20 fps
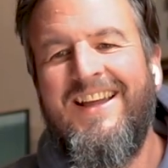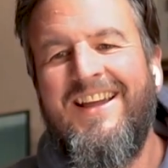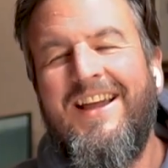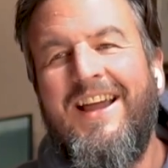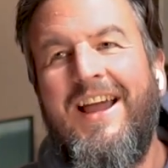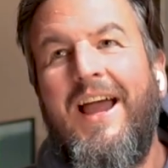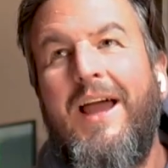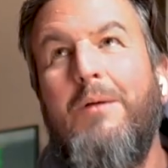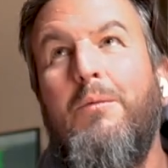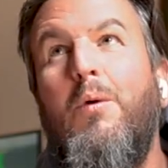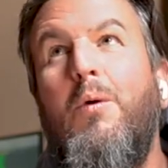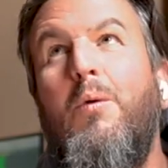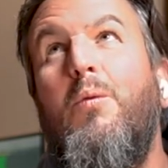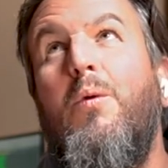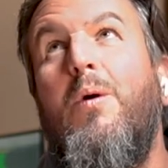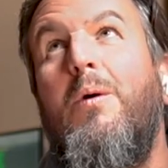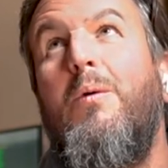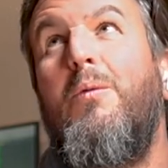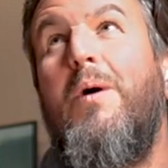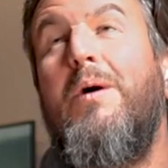And
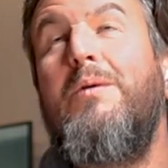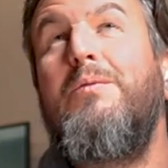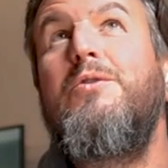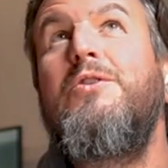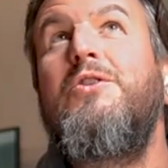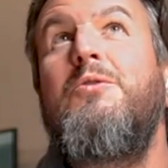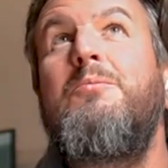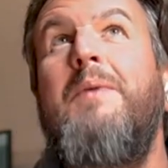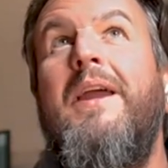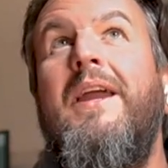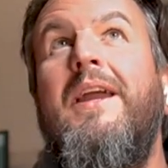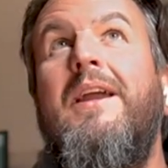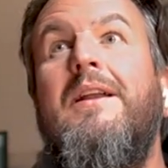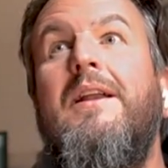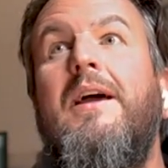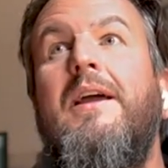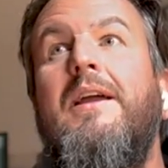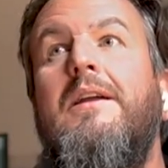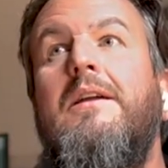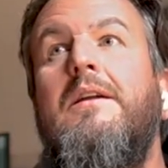what would you make,
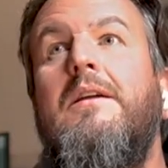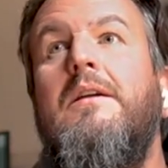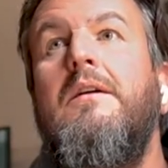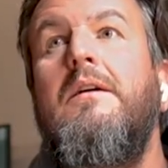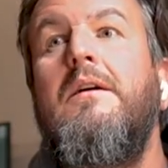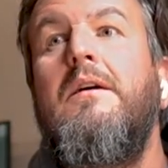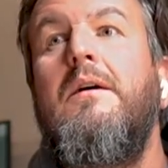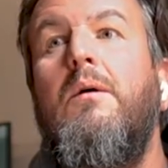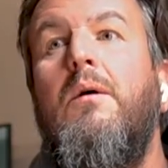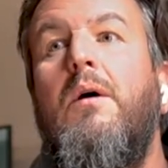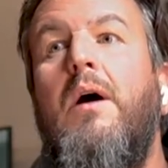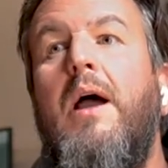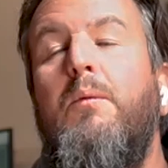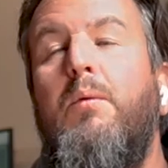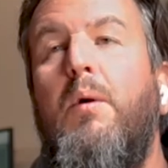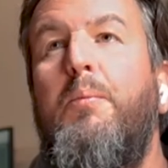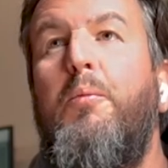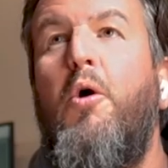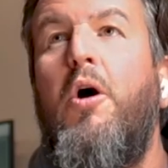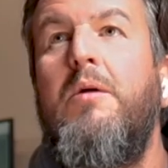like, at
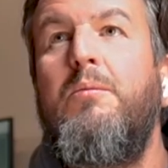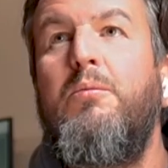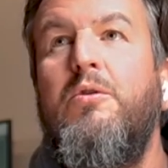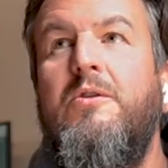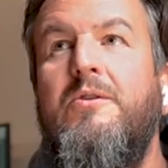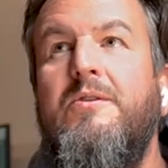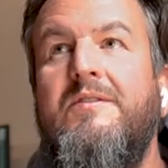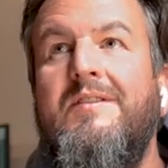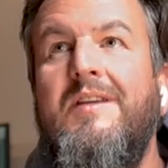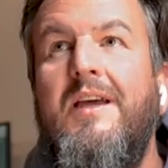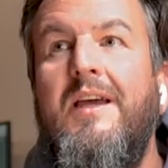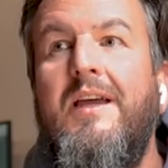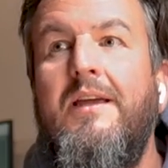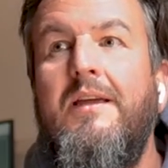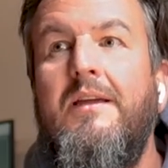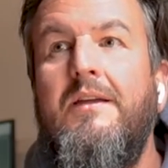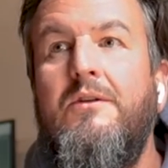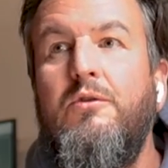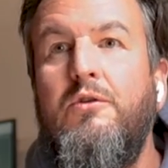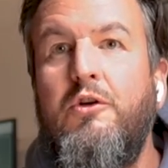what point would you say
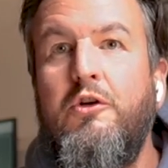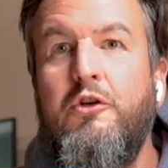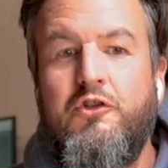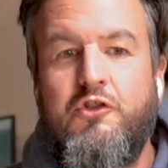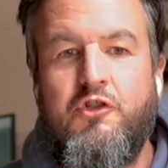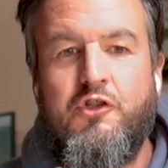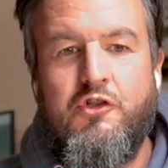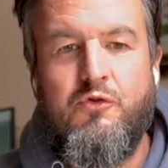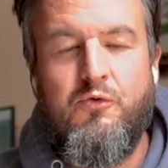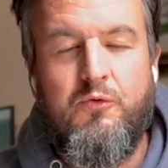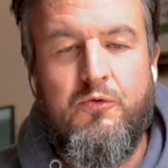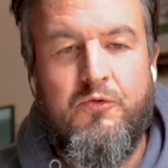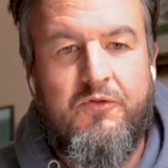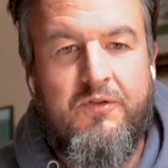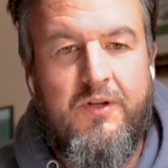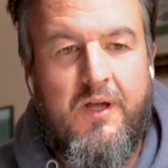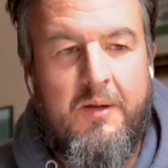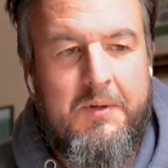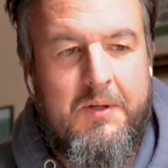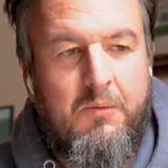you could choose?
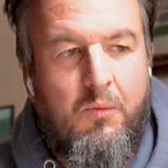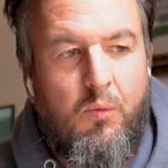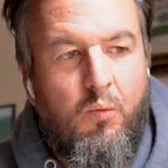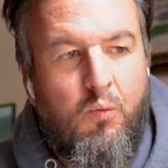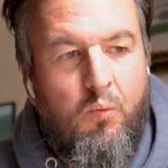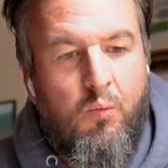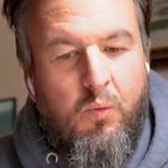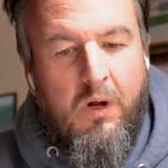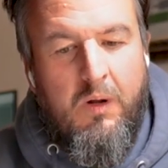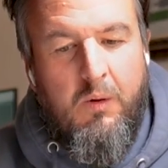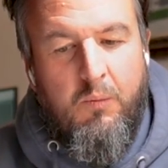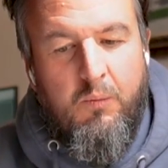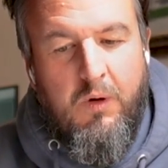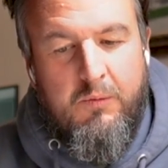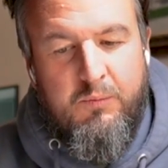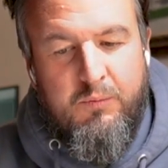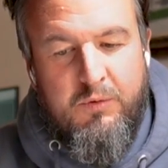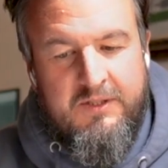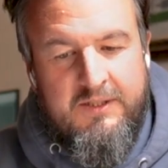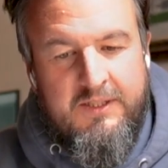I mean, what
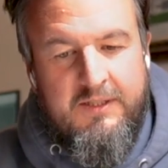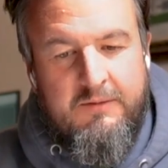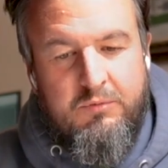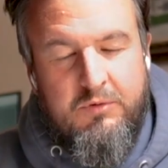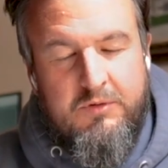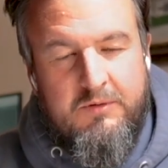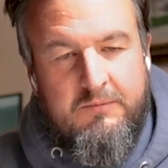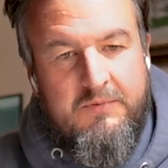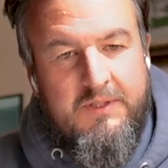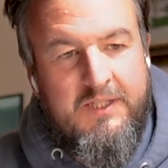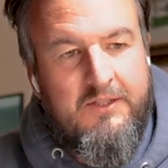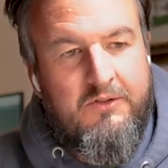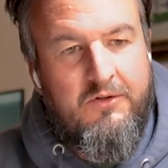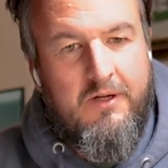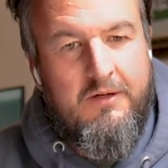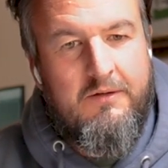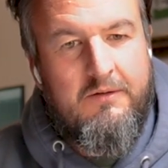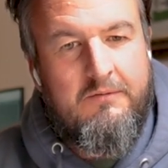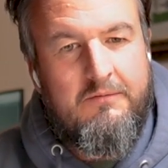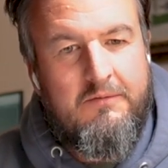would need
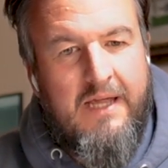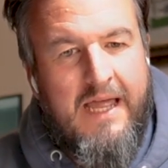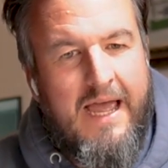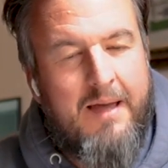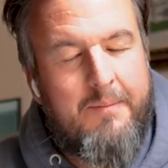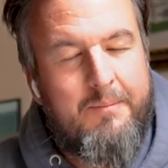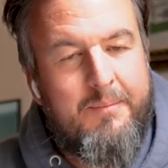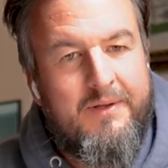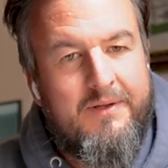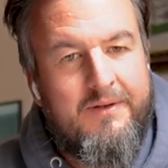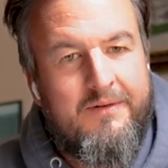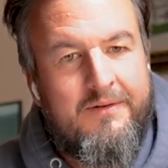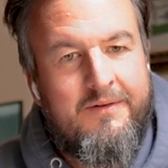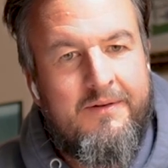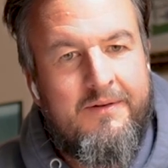to happen?